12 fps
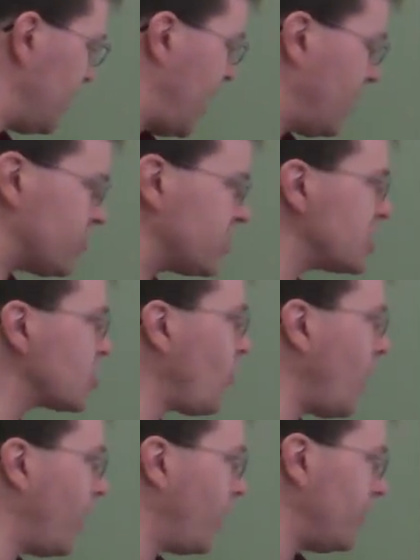energy
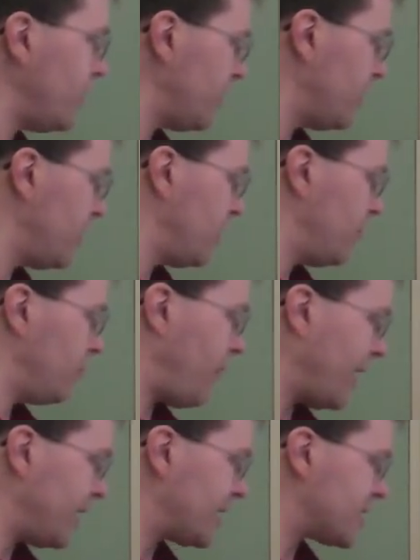squared
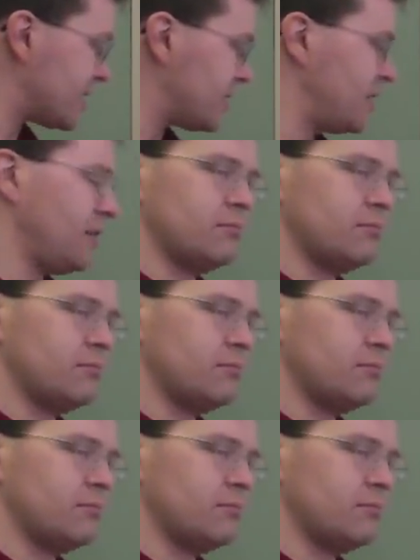minus